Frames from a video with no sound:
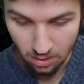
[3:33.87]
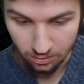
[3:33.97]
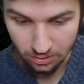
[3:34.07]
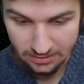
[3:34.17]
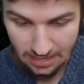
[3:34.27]

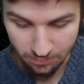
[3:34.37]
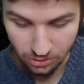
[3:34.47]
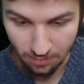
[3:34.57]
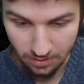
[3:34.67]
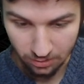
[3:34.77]
Good damage
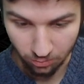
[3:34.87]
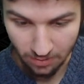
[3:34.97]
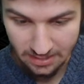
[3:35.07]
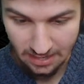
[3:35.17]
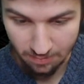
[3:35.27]
coming in.
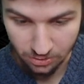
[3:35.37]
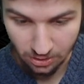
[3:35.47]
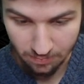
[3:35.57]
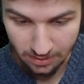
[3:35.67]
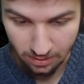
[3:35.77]
Great damage
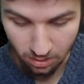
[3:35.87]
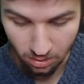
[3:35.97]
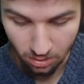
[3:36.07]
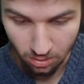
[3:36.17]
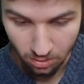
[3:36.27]
coming in.
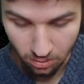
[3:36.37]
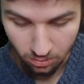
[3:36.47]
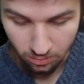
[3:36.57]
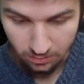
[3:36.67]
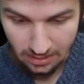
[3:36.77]

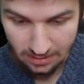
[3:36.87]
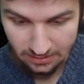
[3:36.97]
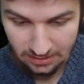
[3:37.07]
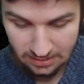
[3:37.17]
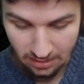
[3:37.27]
Okay,
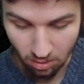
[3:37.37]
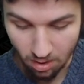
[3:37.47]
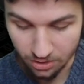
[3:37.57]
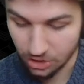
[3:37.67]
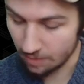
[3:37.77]
let's get that
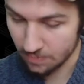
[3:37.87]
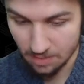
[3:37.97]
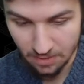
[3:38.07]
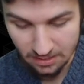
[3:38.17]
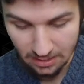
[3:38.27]
log chip.
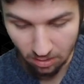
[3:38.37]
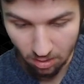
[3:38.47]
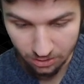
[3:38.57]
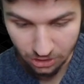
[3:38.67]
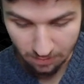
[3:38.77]
Keep getting the
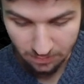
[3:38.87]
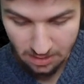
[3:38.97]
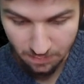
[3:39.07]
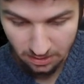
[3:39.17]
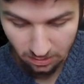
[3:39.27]
log
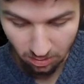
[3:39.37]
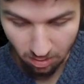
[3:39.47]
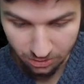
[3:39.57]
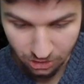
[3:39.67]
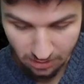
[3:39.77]

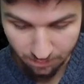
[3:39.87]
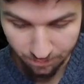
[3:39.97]
chip.